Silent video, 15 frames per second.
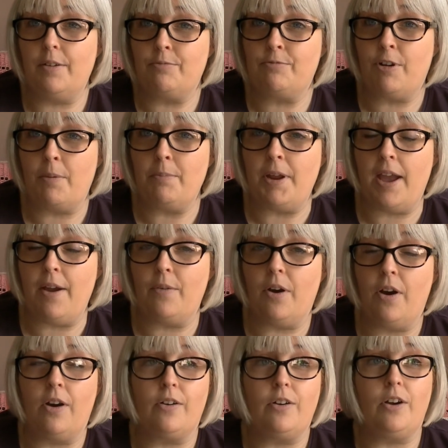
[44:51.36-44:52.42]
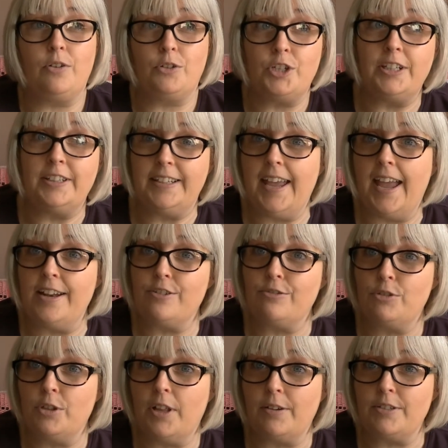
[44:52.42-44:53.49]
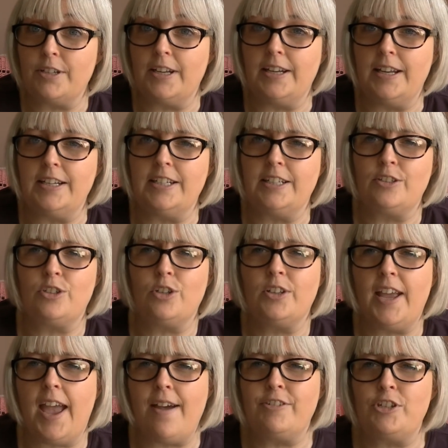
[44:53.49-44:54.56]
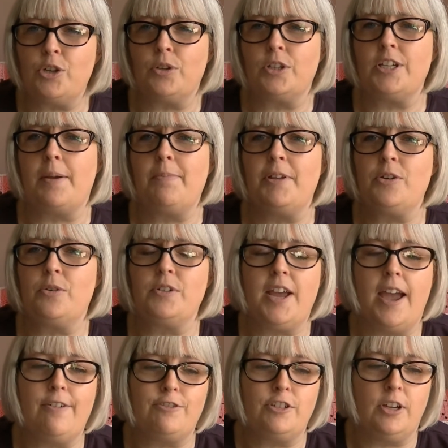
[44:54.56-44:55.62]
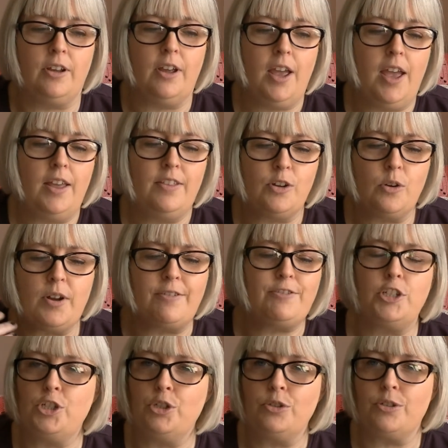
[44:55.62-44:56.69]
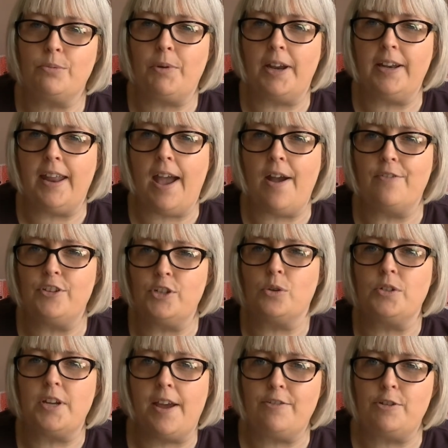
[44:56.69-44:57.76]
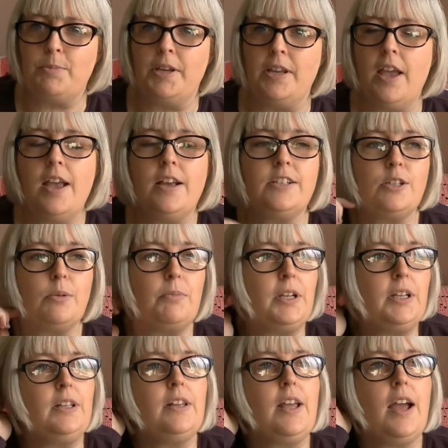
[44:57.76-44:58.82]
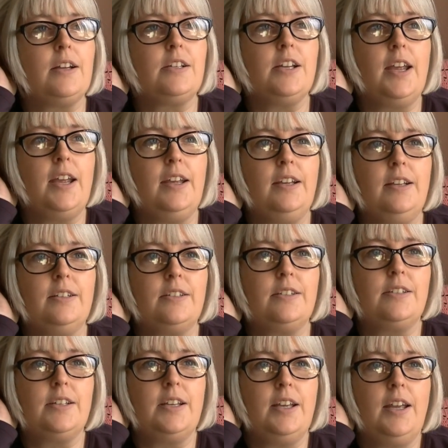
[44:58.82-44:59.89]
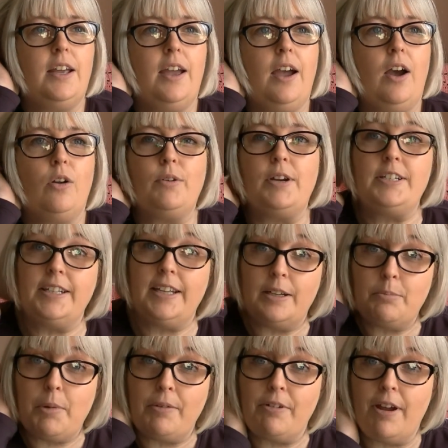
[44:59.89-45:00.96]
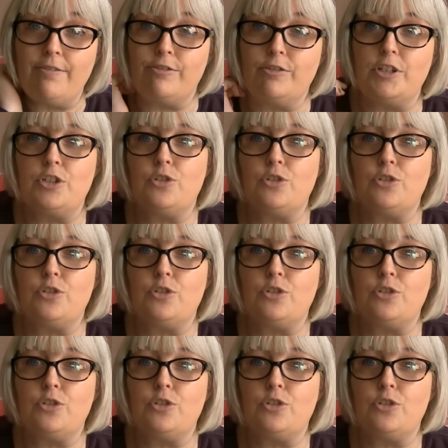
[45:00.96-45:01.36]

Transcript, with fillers: from now or until the end of 2018 so they have a chunk of time they don't have to they don't have to choose them right now they don't have to be something that is already in my Ravelry